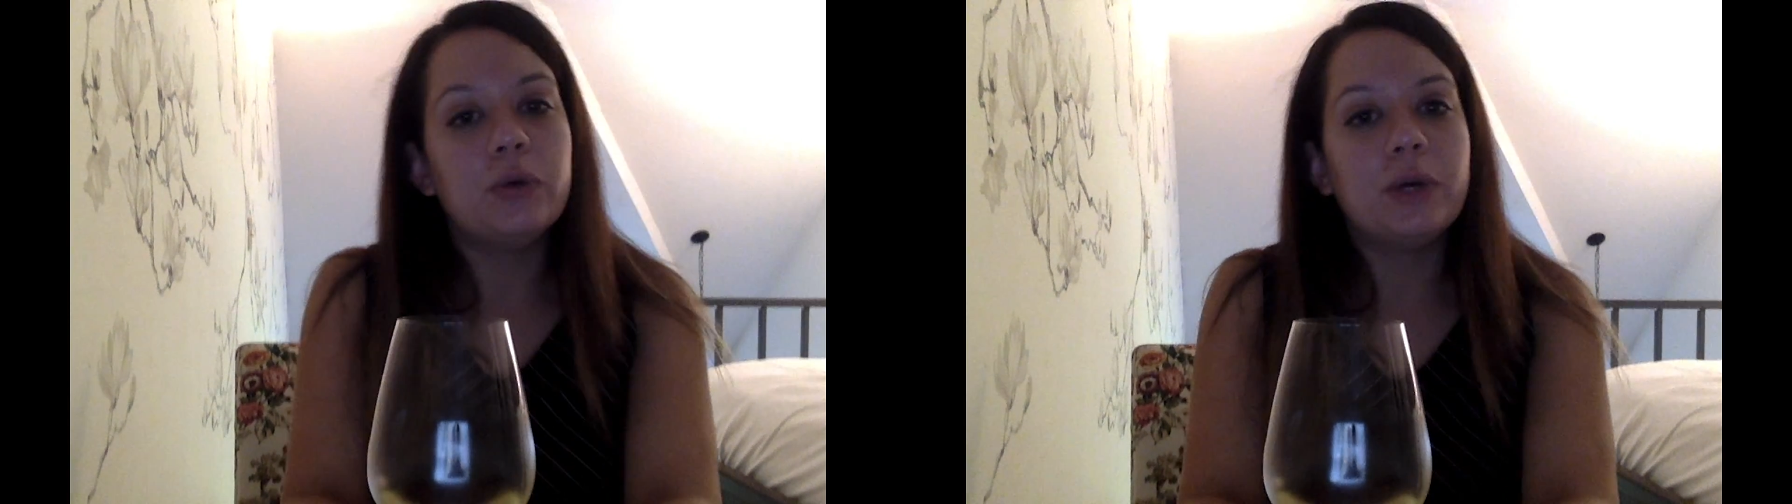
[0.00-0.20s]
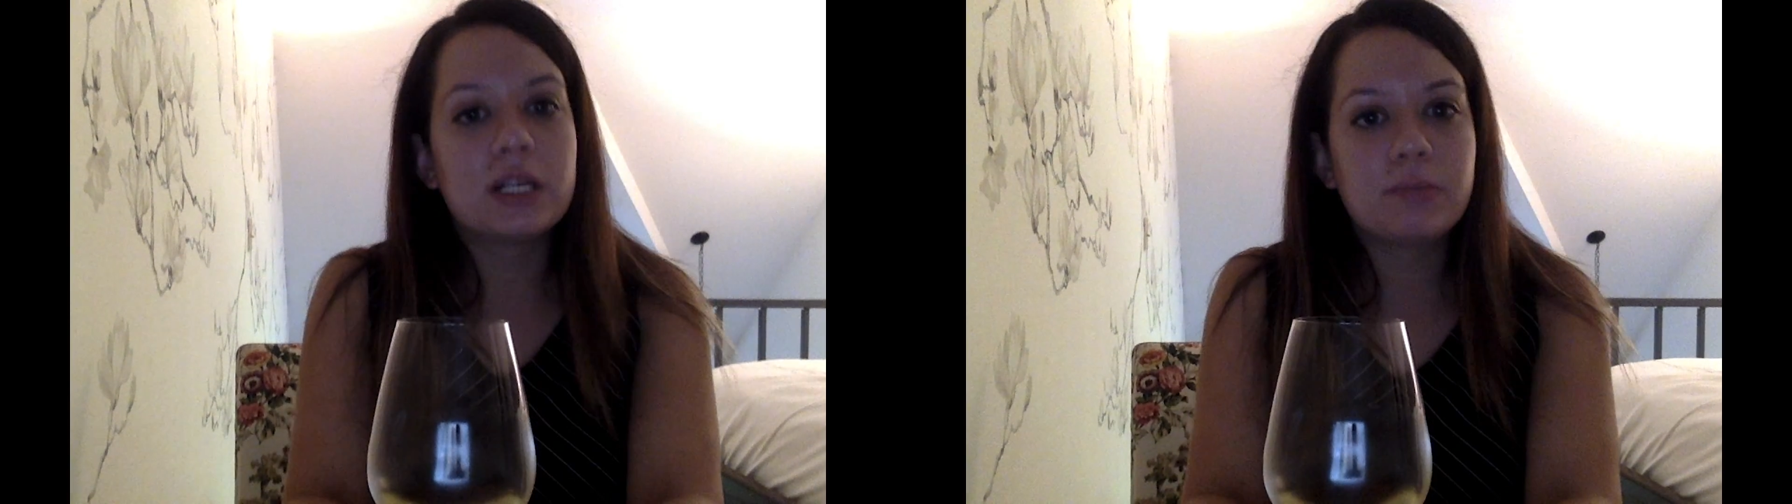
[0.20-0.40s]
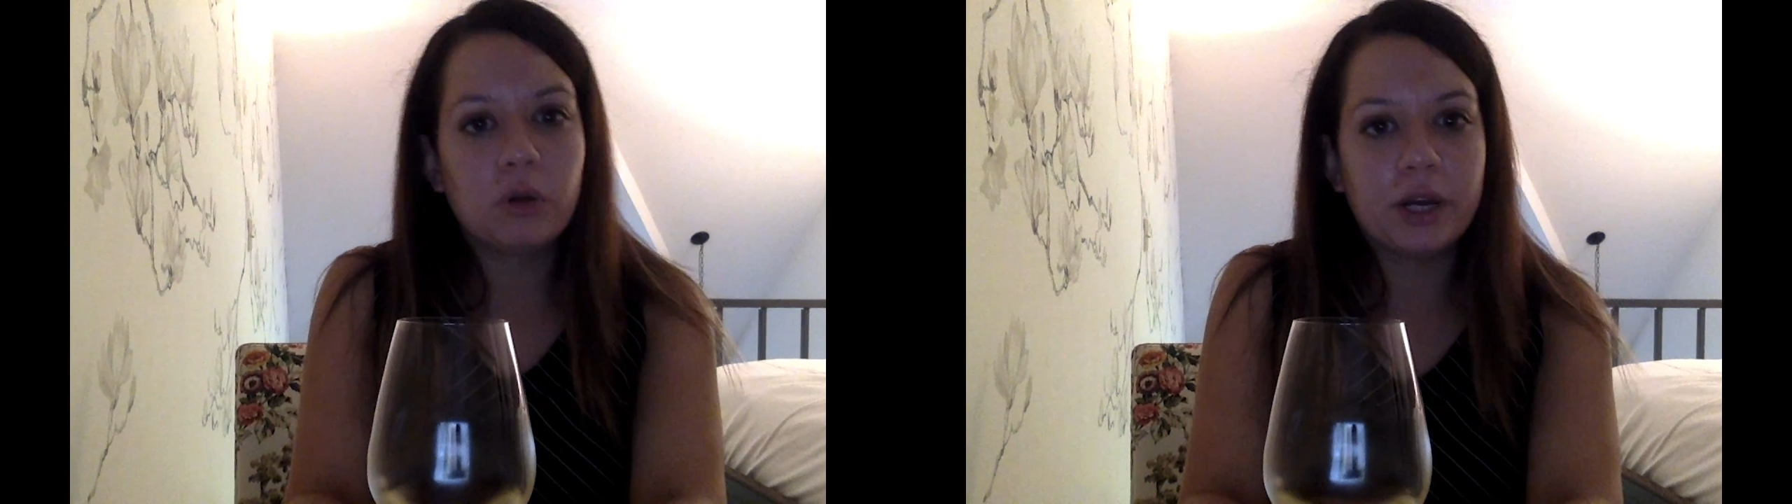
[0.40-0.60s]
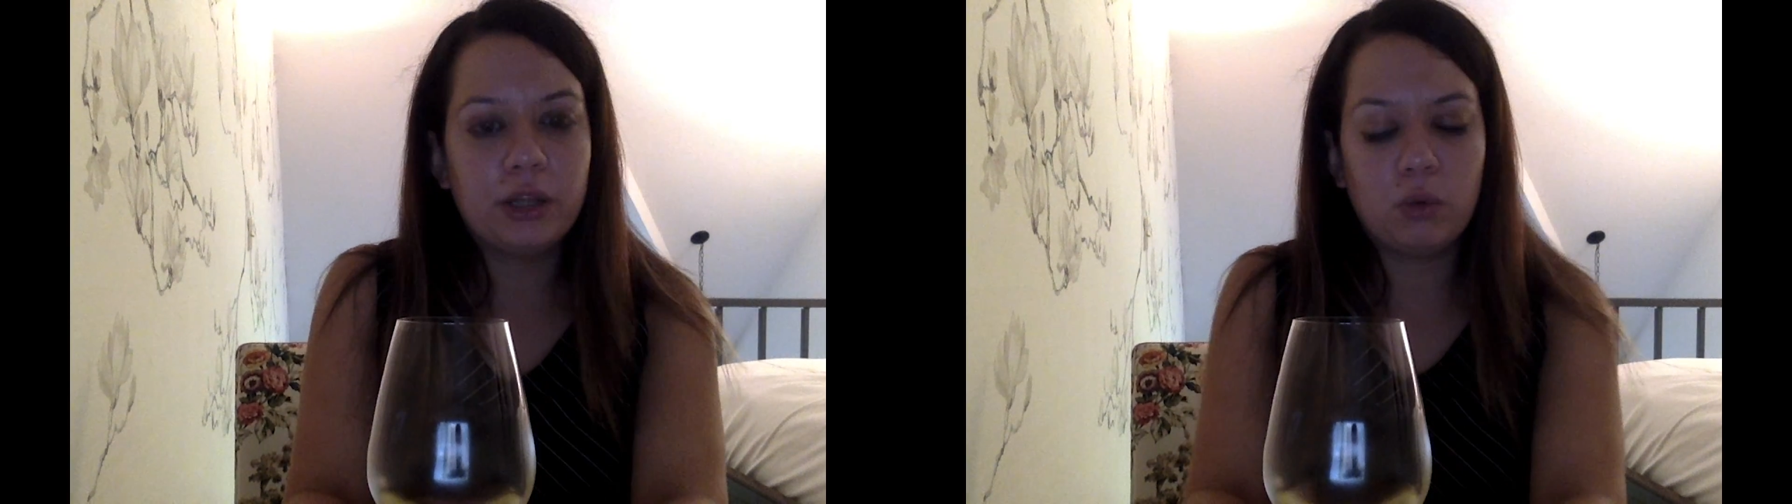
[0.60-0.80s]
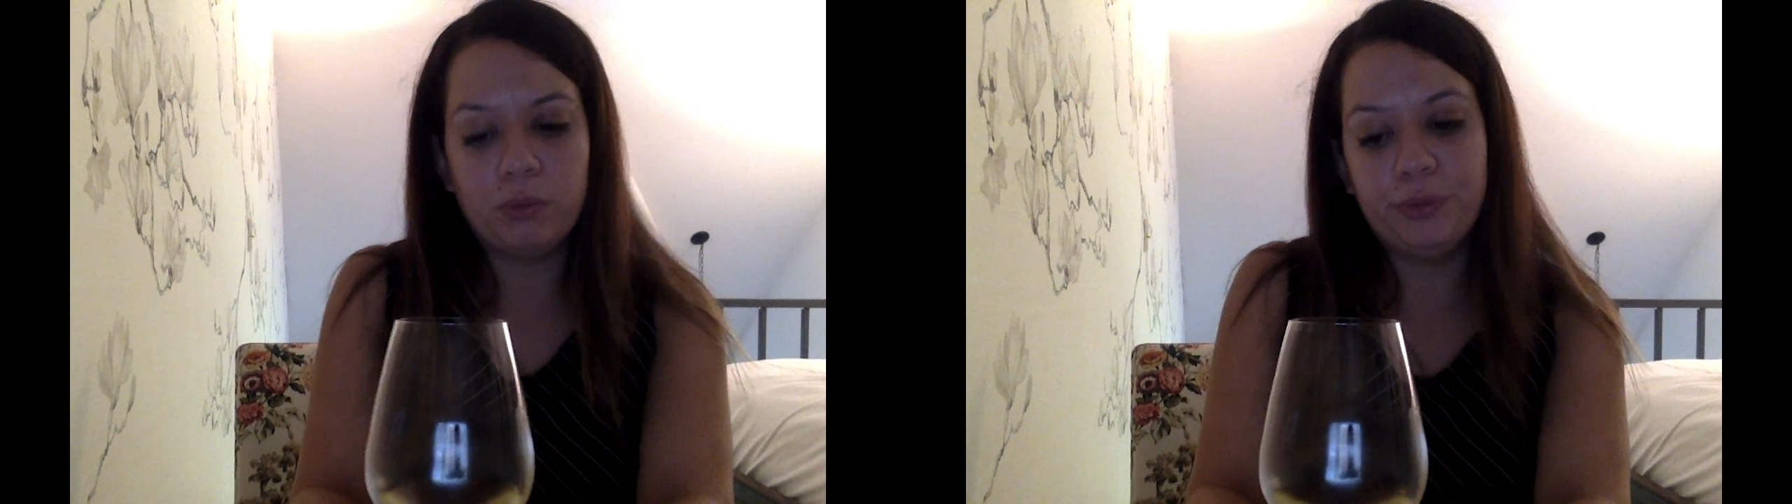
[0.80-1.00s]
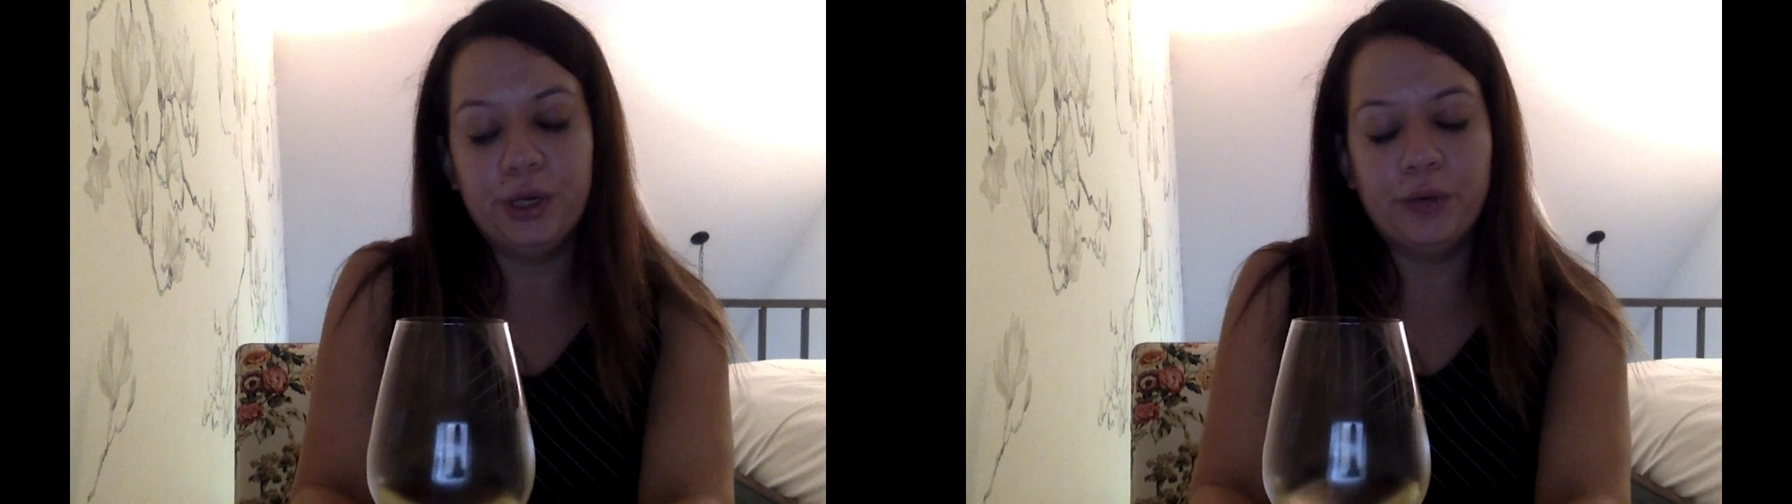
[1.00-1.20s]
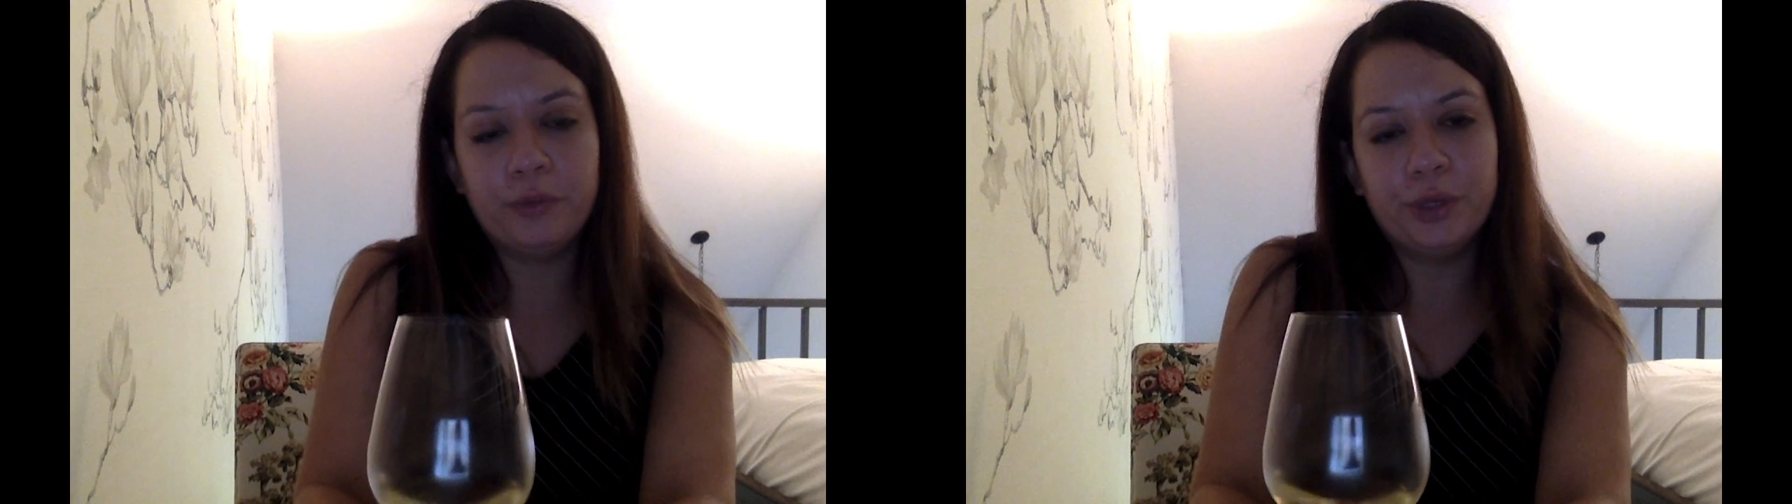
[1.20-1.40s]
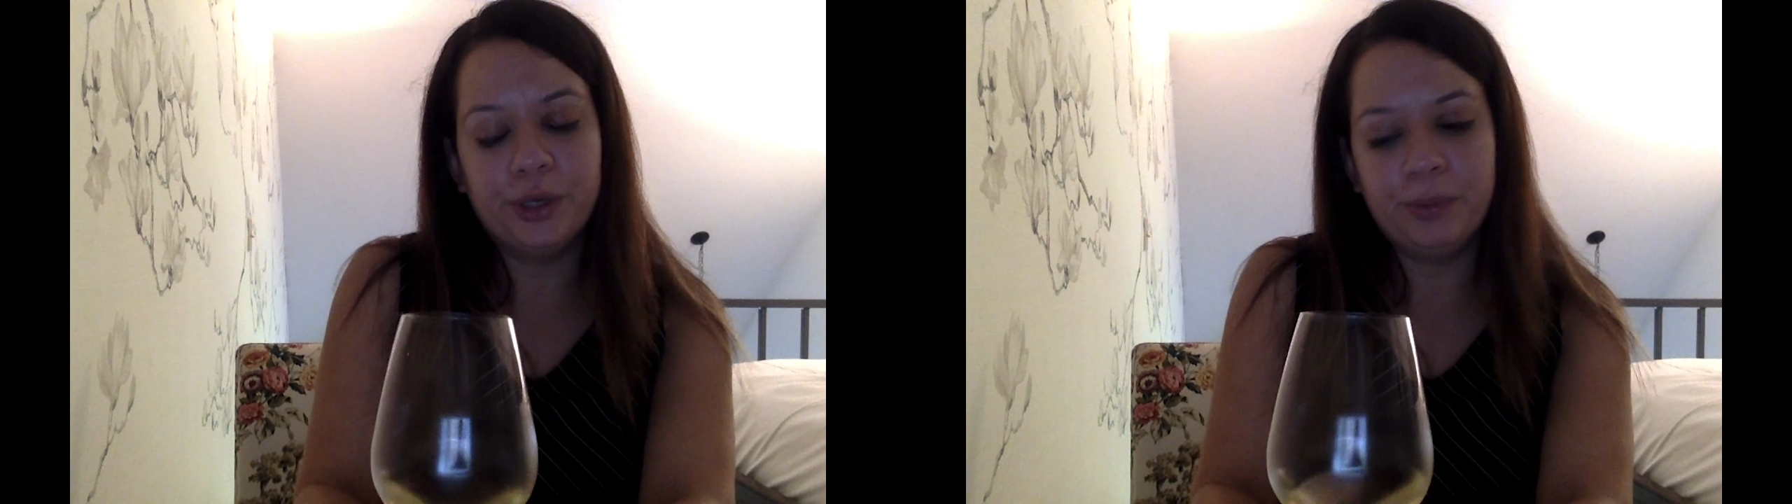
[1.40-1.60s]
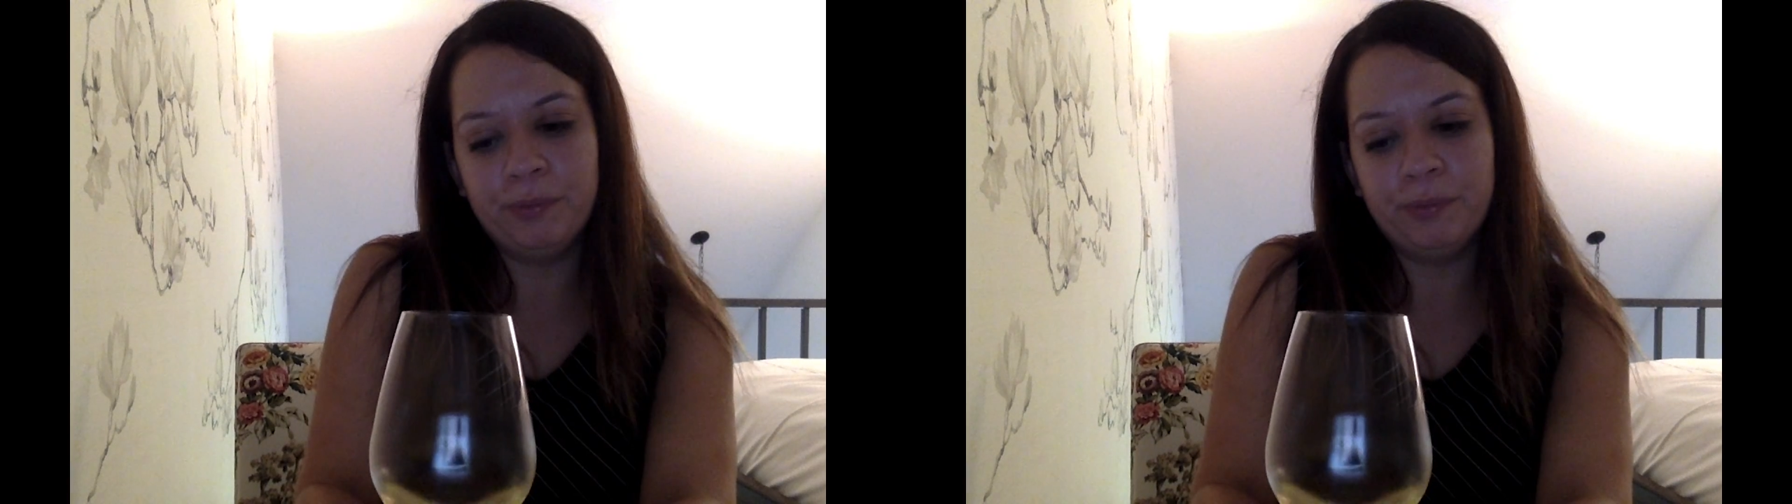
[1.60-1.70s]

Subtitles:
exploring the